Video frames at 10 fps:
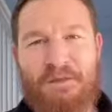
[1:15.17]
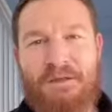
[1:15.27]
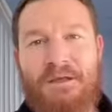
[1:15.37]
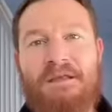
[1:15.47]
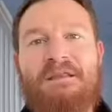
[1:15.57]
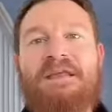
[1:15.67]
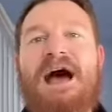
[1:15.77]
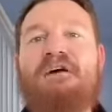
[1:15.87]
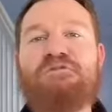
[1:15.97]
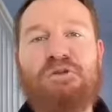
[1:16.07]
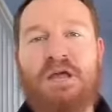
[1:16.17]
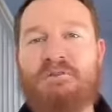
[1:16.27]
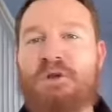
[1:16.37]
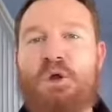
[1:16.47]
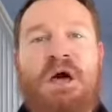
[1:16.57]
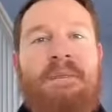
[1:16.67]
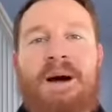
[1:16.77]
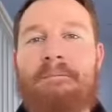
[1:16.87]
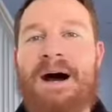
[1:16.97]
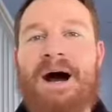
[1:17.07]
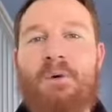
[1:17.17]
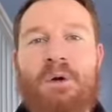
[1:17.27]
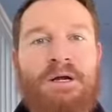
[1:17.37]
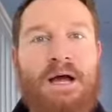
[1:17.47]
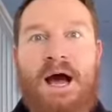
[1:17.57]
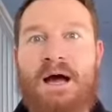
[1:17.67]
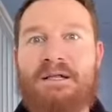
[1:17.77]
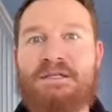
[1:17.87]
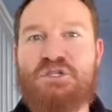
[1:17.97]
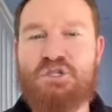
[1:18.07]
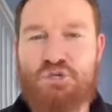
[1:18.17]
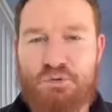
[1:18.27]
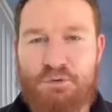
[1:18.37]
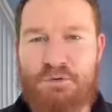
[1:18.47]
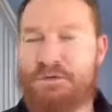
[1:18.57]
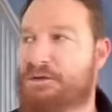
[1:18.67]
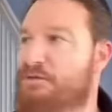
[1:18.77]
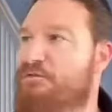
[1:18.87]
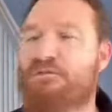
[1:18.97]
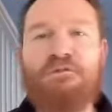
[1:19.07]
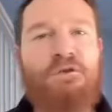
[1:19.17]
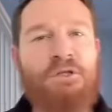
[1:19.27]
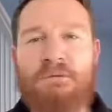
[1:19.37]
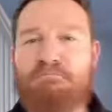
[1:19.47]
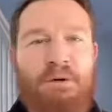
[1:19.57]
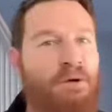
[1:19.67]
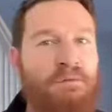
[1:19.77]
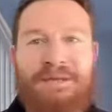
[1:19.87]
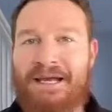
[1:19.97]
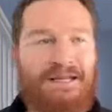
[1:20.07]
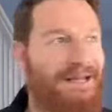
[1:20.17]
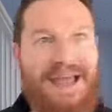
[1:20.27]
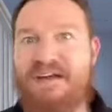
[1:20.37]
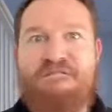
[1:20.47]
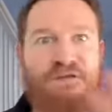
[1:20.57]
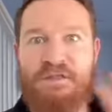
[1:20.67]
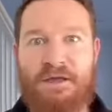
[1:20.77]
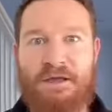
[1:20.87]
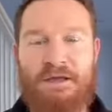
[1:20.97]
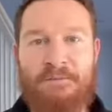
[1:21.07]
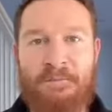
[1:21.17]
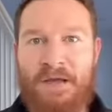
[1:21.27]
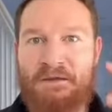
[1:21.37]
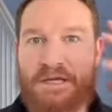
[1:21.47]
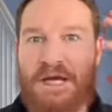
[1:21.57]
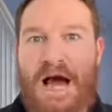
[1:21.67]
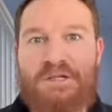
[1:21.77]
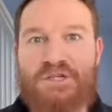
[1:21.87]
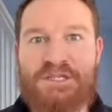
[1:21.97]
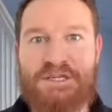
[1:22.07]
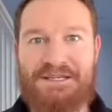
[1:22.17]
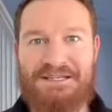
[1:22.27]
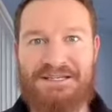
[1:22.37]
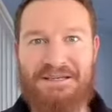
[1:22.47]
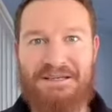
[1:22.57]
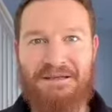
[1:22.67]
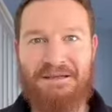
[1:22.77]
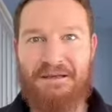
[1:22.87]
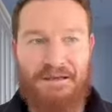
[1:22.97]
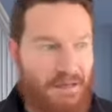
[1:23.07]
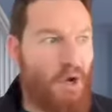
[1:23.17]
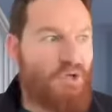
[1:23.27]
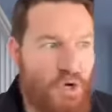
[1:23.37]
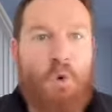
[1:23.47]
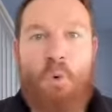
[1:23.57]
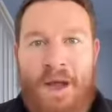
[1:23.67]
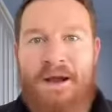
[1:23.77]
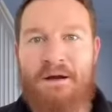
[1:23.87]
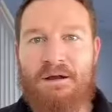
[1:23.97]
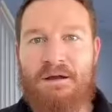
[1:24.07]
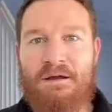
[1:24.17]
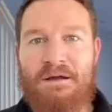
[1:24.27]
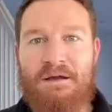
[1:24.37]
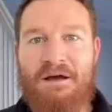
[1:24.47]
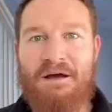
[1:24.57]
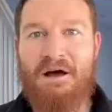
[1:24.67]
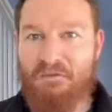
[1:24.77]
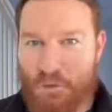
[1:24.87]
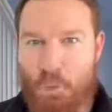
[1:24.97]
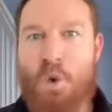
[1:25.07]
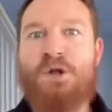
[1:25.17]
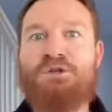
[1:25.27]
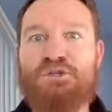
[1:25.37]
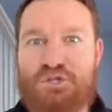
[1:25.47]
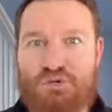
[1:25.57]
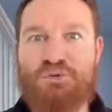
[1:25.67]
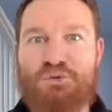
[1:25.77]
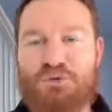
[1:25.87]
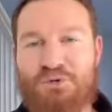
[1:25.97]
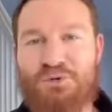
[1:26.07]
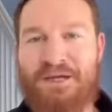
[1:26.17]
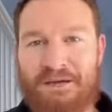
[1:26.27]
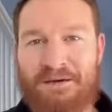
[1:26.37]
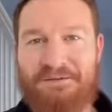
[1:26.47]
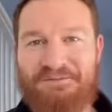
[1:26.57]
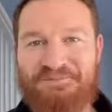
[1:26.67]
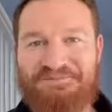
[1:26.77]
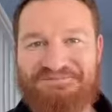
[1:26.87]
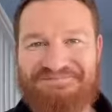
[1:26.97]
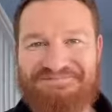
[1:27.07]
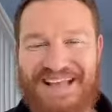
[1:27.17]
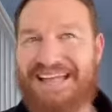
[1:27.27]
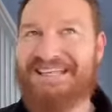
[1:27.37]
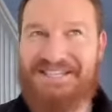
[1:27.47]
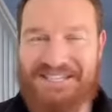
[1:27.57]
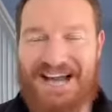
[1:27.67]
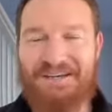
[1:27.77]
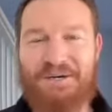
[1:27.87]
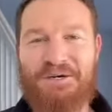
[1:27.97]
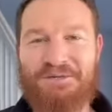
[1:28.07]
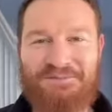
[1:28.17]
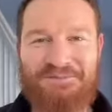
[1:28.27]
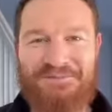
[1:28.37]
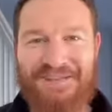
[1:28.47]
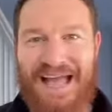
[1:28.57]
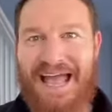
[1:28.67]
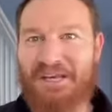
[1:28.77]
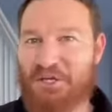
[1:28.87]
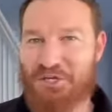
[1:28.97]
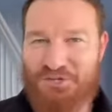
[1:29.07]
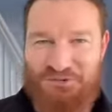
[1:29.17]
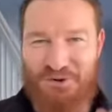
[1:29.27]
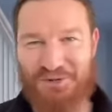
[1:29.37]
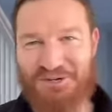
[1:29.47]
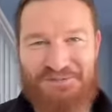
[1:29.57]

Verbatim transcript: in the afterlife in Olam Haba, where God's truth is fully permeated everything, and the consciousness is aware of the one true creator and designer and controller.